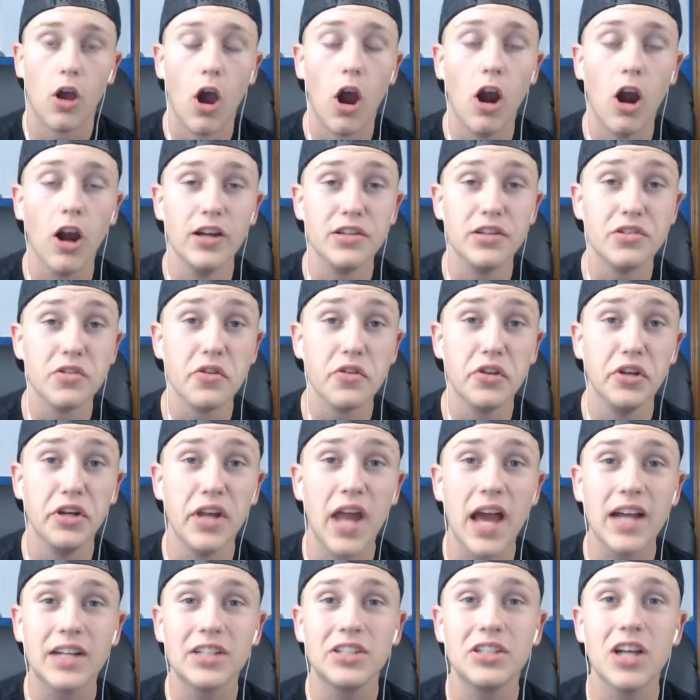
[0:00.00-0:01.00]
Alright, so the
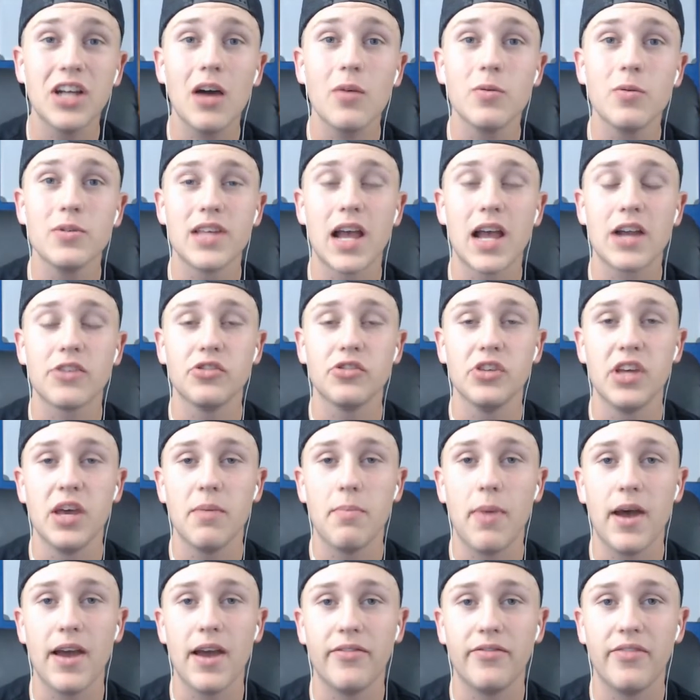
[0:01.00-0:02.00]
next shot was actually hit
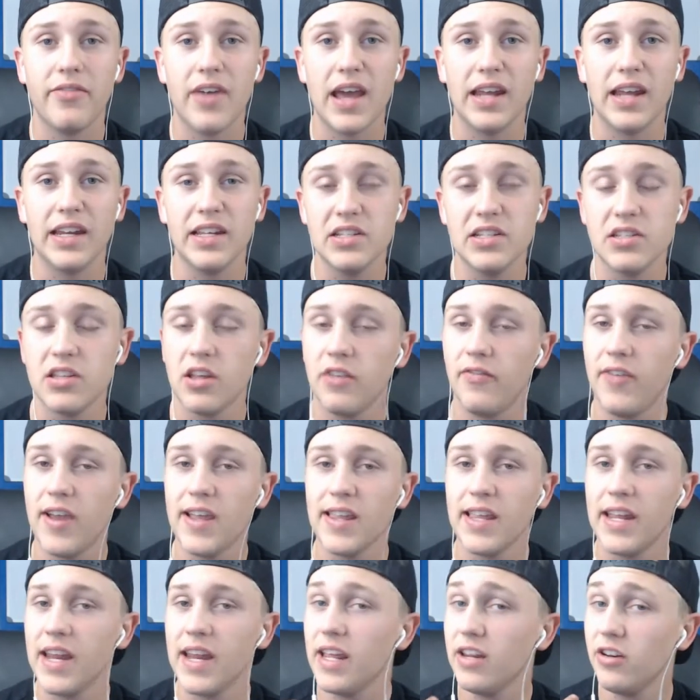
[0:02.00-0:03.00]
by a fan. He's the fan
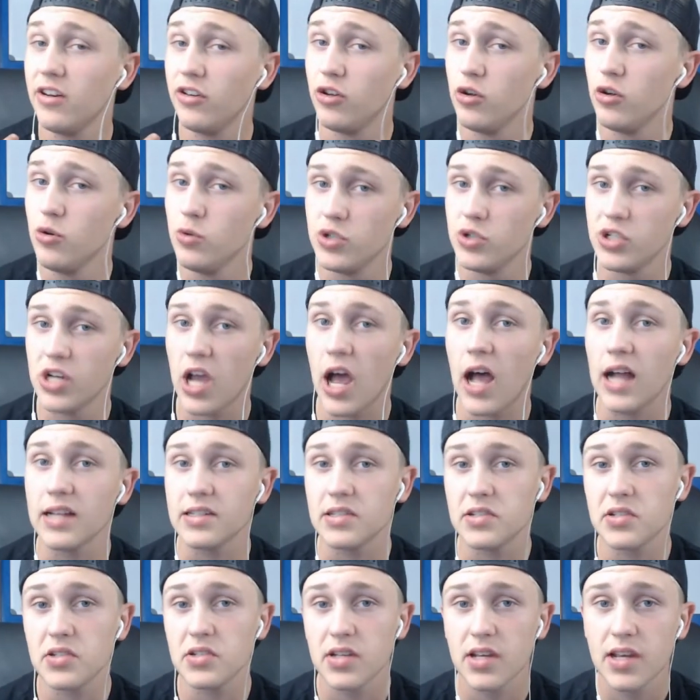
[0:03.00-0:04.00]
that hit two
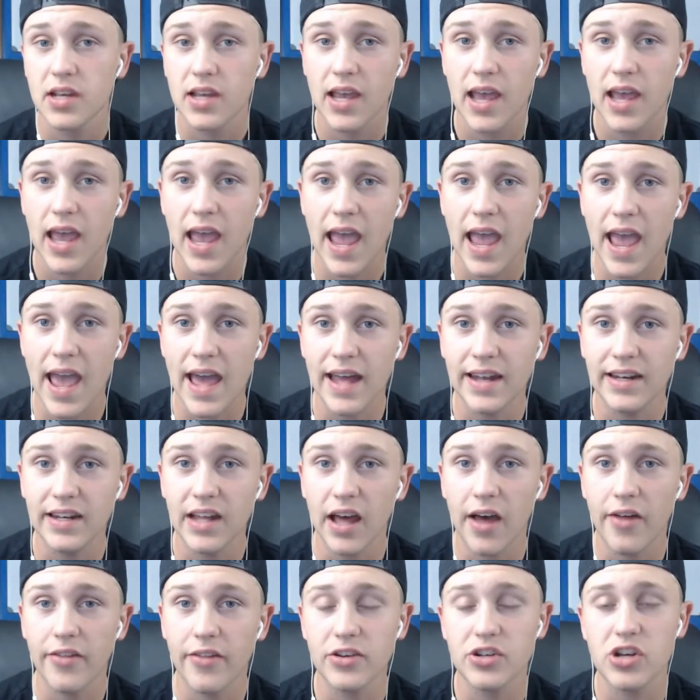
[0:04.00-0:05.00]
shots, and
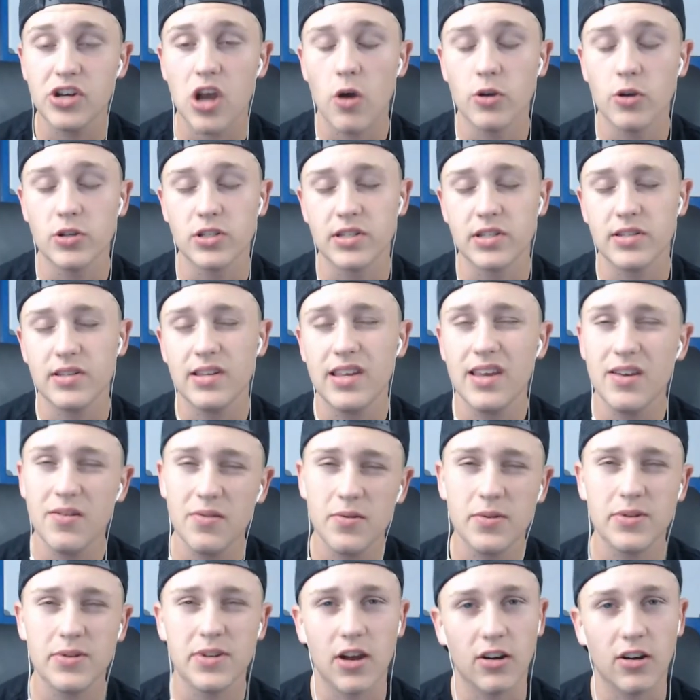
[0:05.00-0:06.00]
uh, this shot was, it
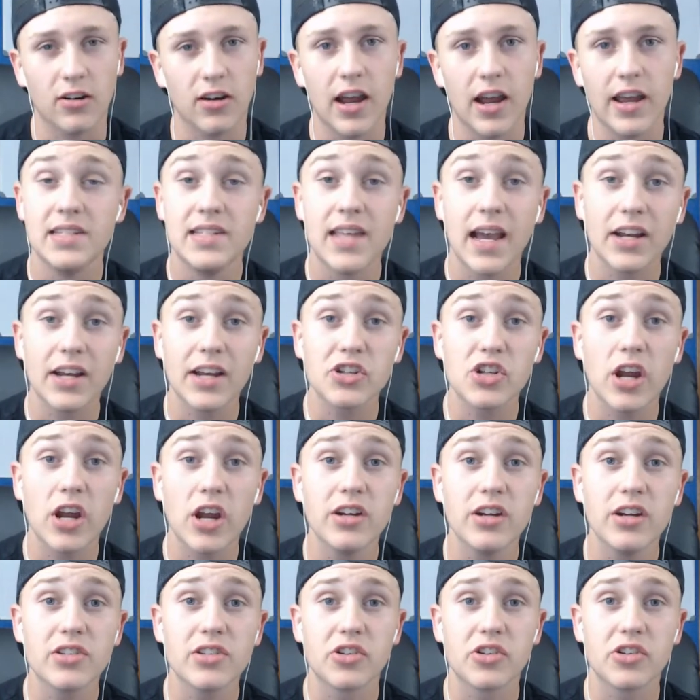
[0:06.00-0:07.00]
was alright. Second shot in
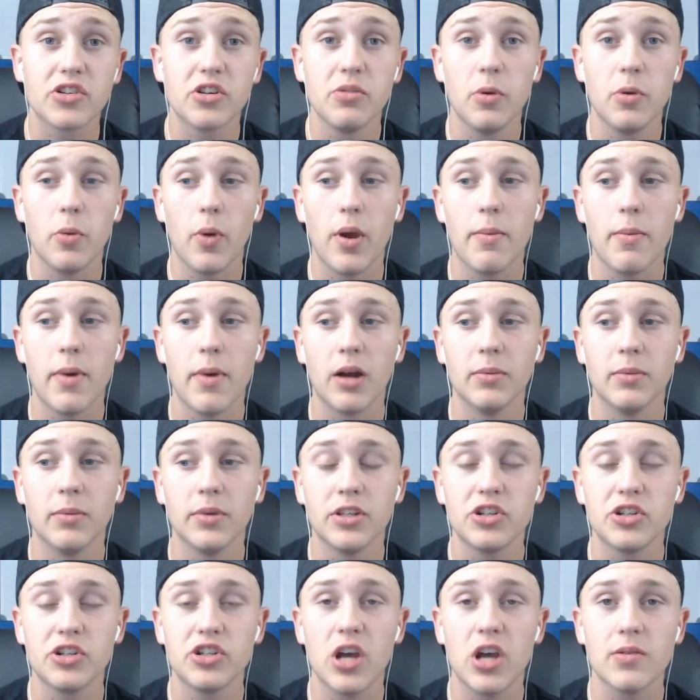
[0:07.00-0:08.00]
here is actually going to be way better, but
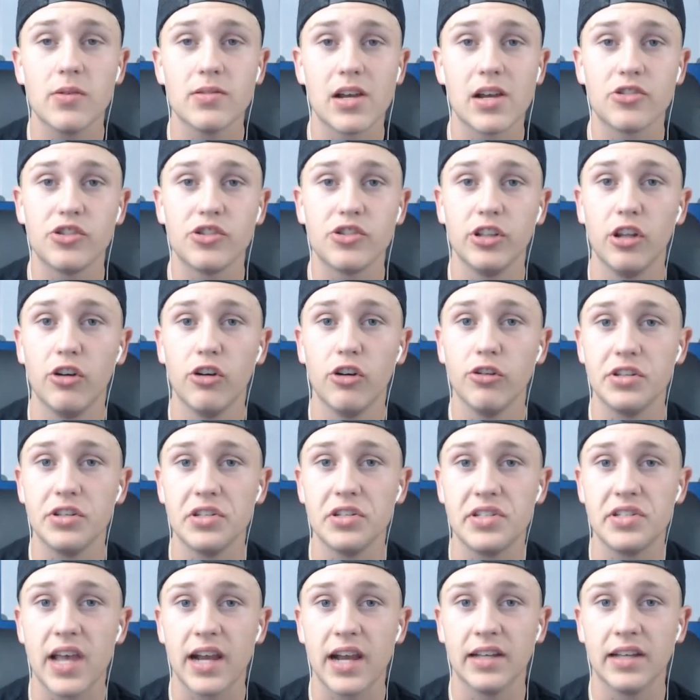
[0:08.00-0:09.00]
this shot was actually literally
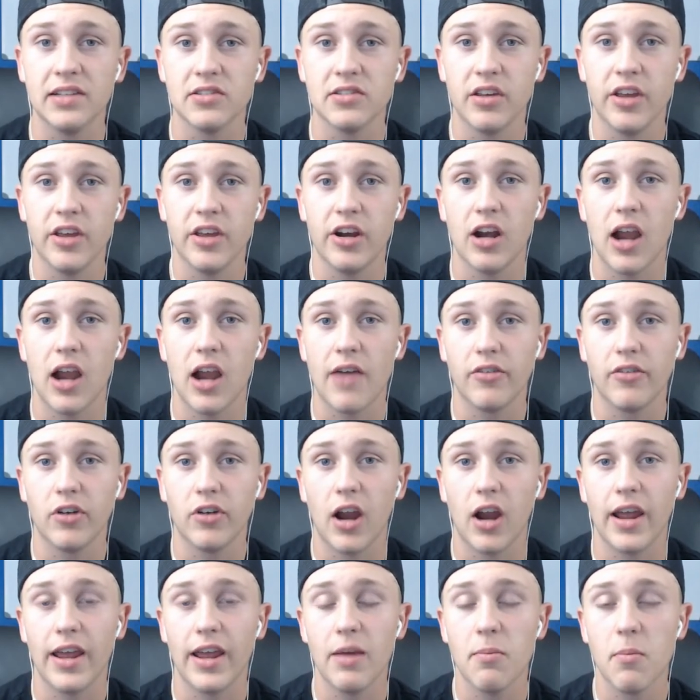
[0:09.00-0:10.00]
seconds later after
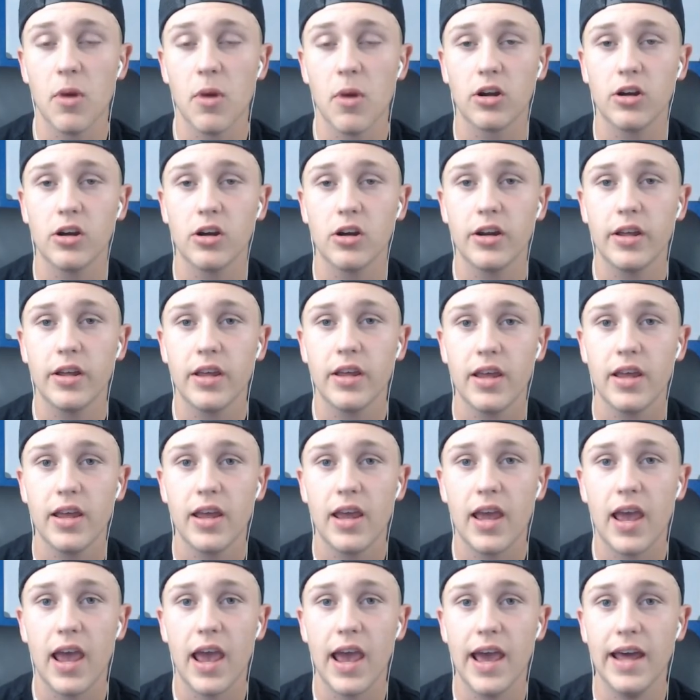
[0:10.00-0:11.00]
I hit markered,
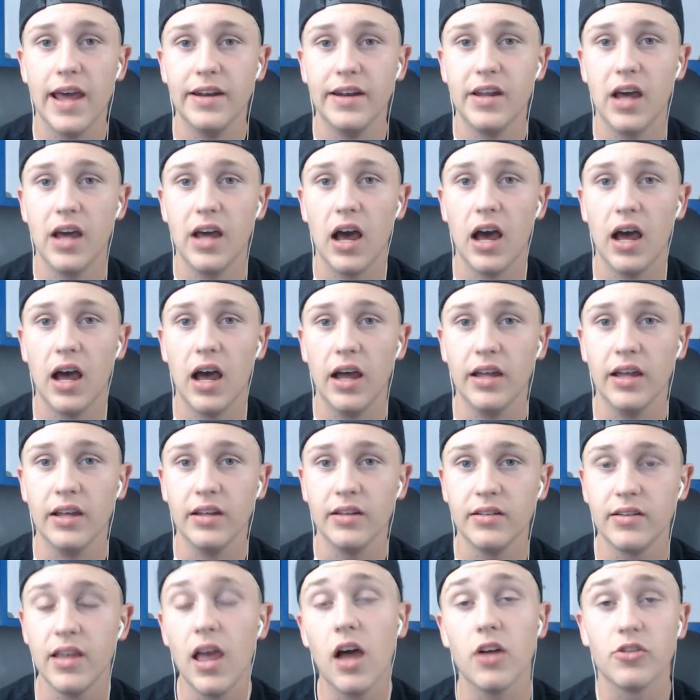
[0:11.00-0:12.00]
and uh,
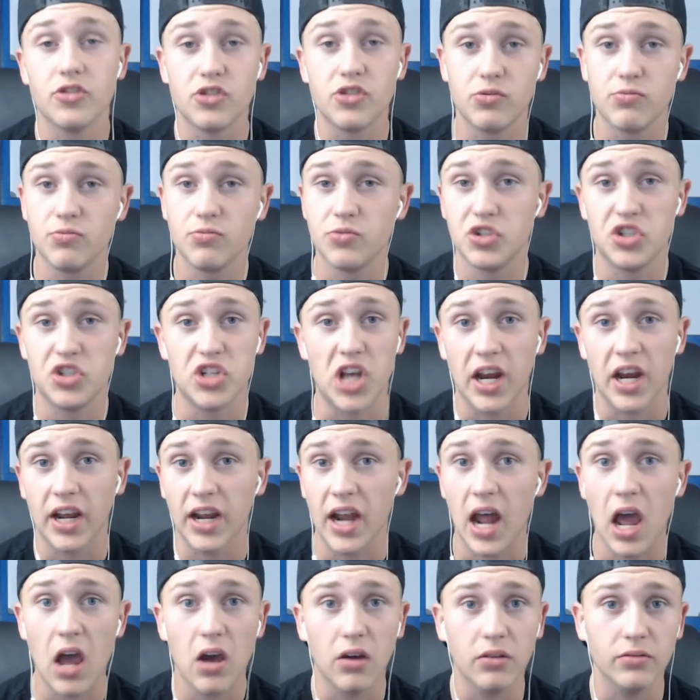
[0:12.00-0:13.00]
yeah, I'll check it
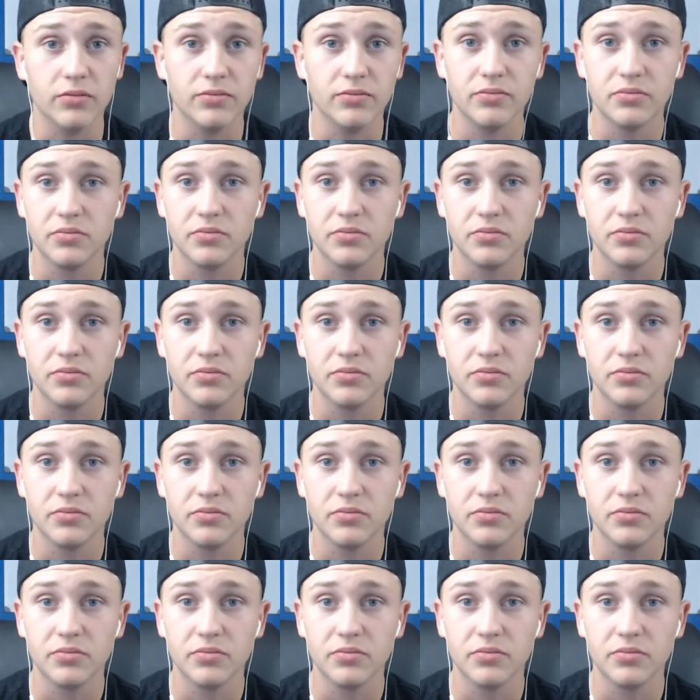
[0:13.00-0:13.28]
out.